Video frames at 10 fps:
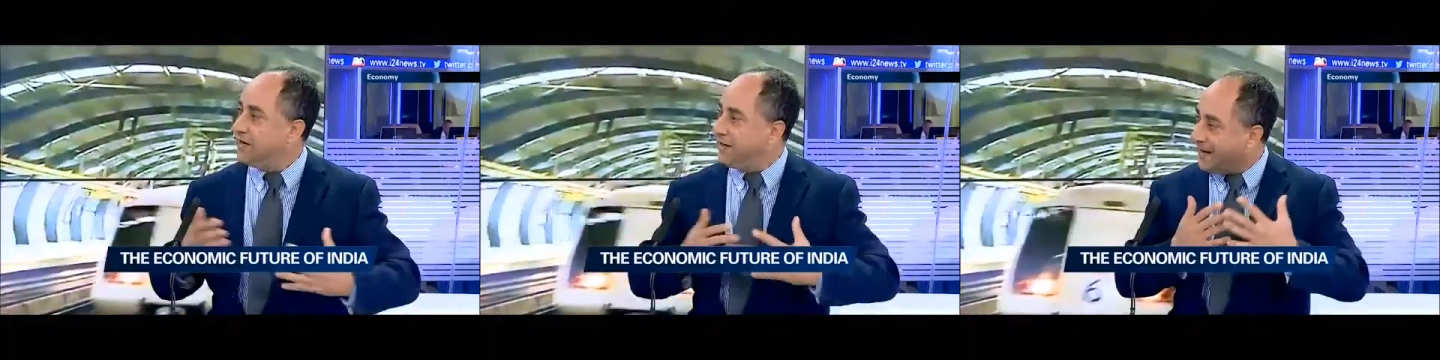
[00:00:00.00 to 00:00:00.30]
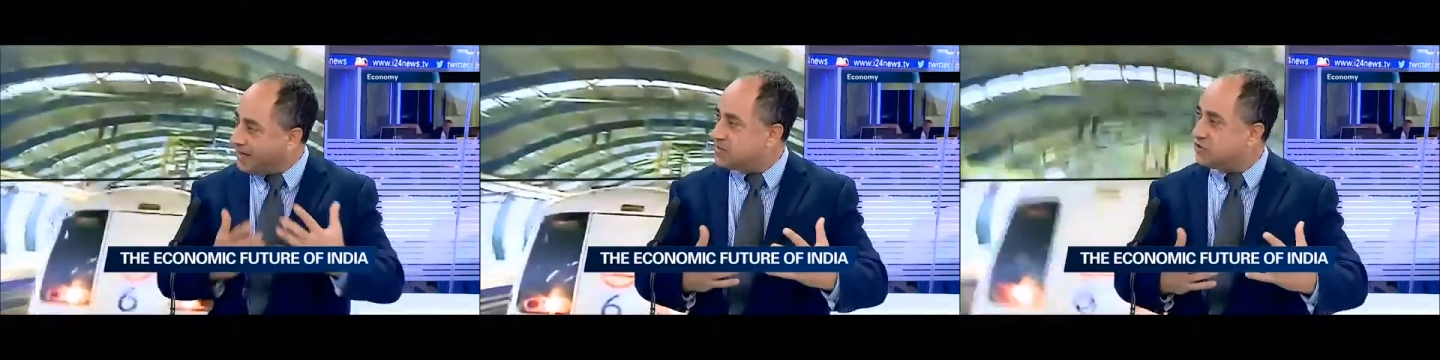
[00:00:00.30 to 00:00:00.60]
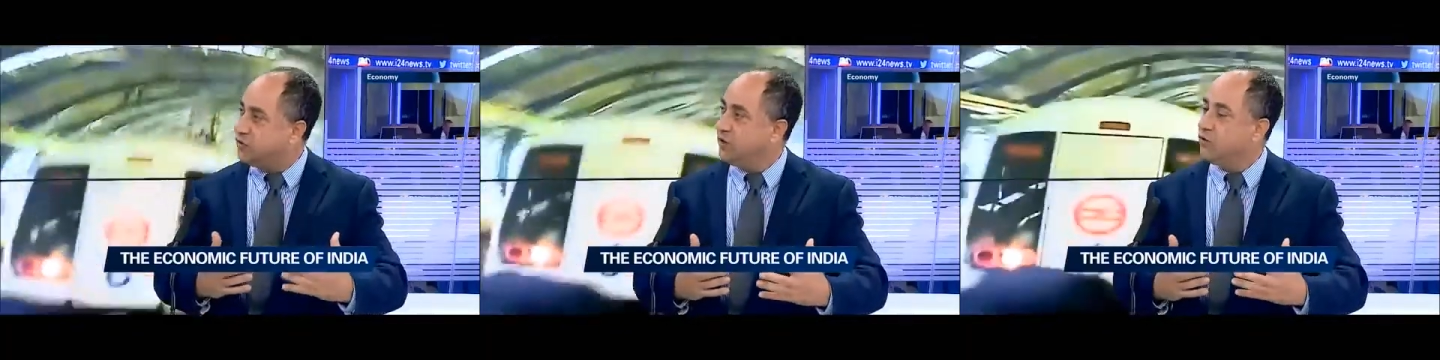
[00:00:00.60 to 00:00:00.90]

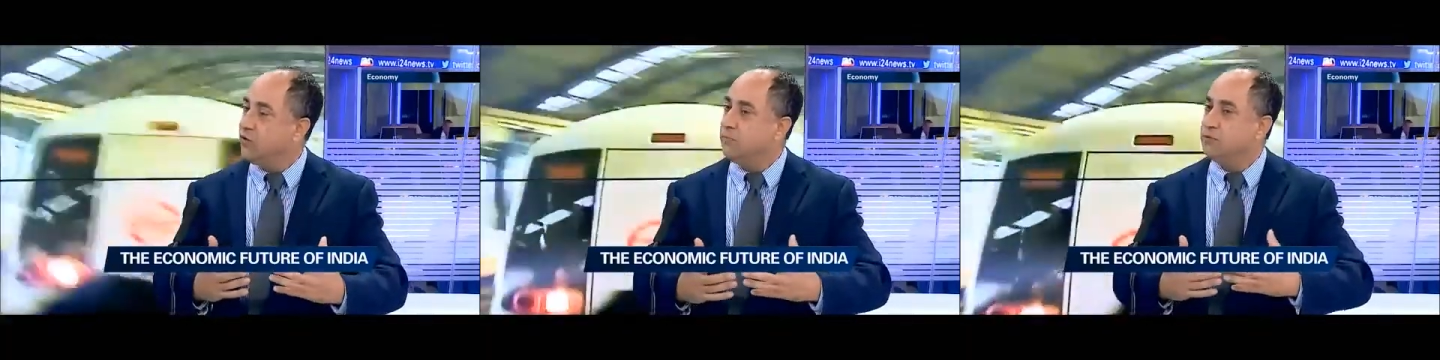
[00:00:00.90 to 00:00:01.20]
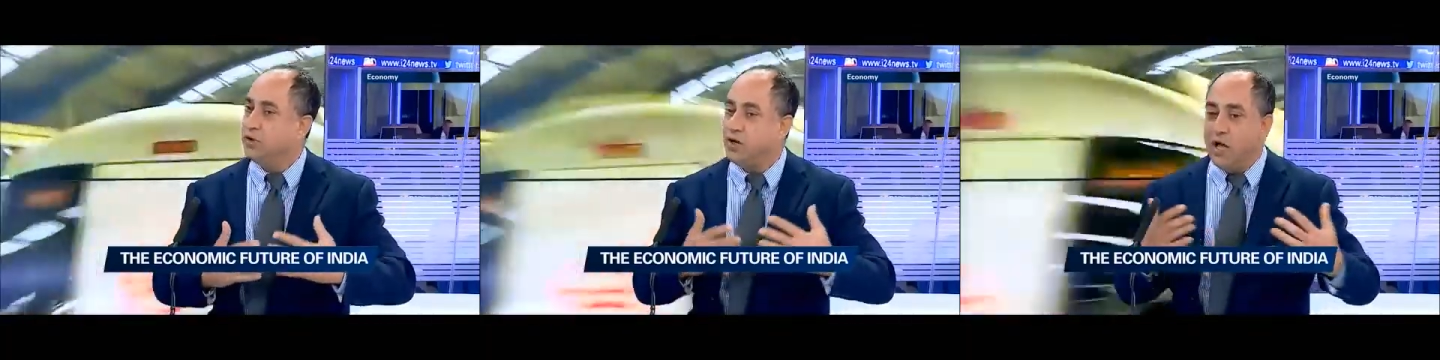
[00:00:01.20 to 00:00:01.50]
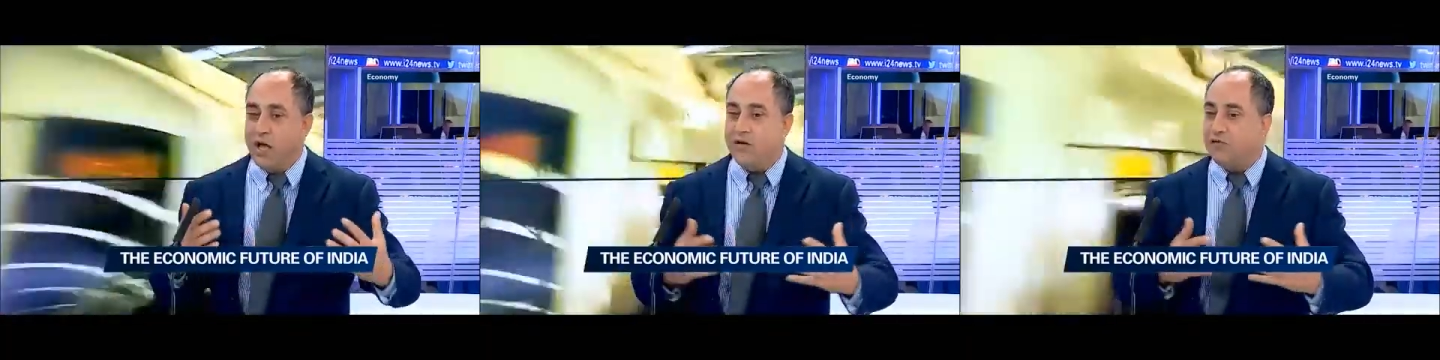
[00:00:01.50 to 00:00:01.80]
against corruption
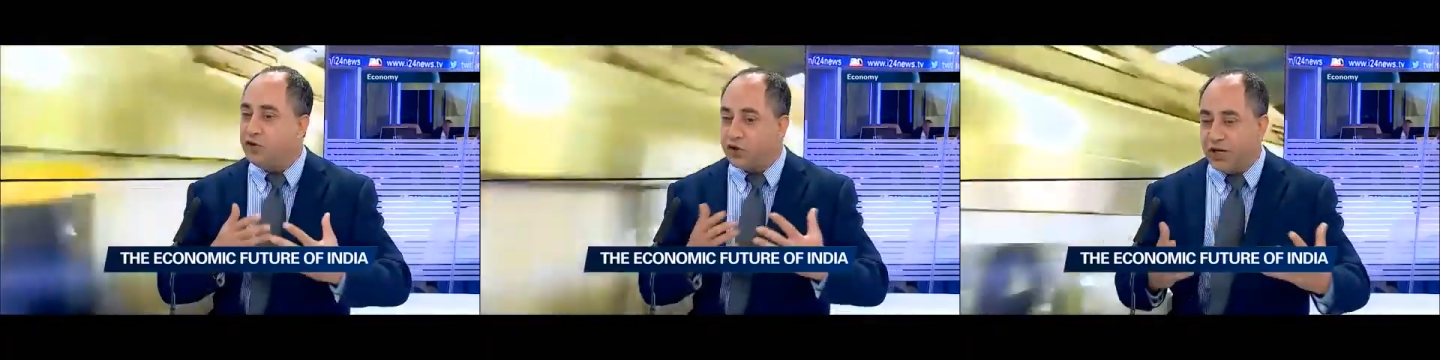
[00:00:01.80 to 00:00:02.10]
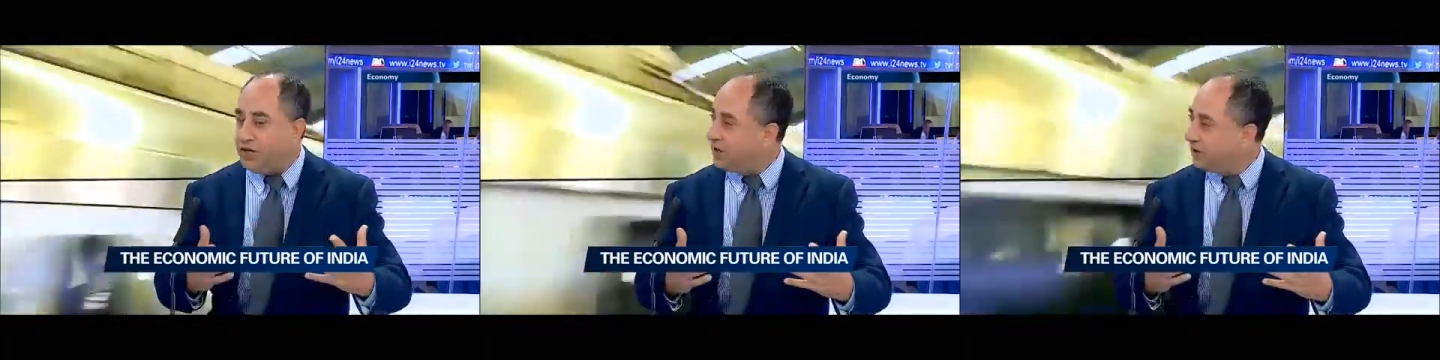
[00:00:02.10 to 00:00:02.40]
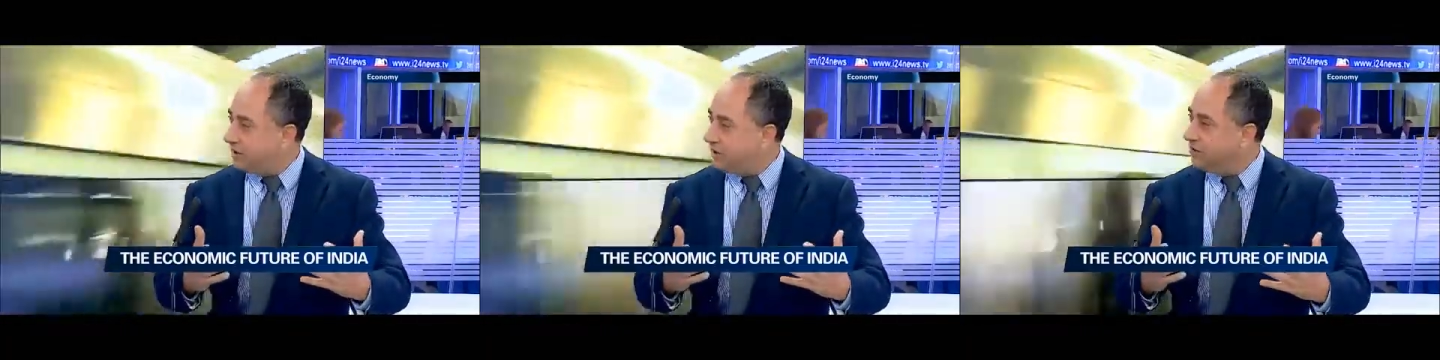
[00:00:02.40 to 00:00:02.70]
have
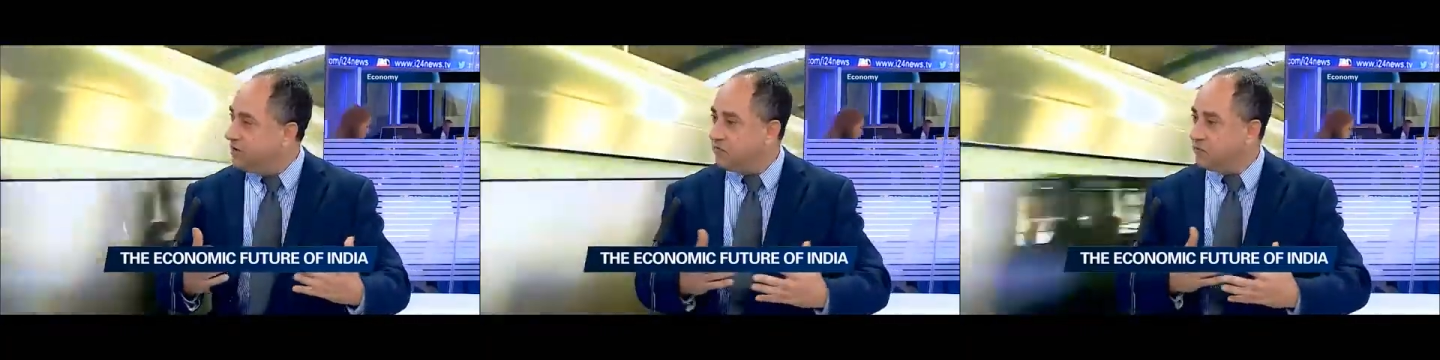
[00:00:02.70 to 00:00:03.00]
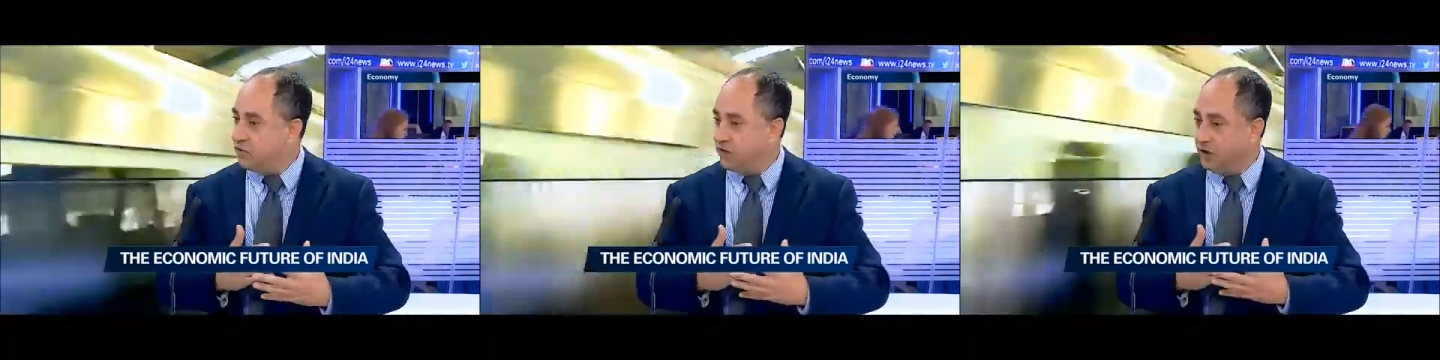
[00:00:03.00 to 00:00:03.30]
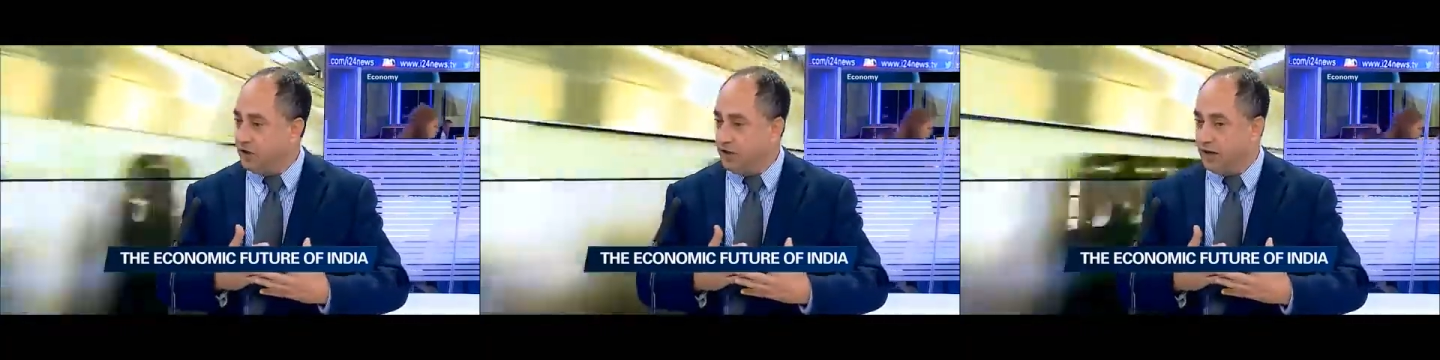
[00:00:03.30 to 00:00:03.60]
shaken India for
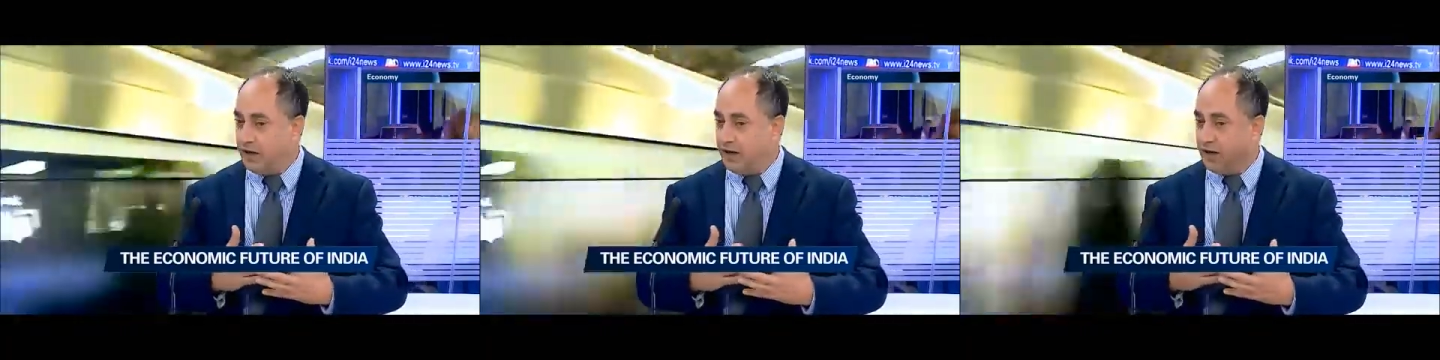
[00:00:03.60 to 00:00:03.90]
the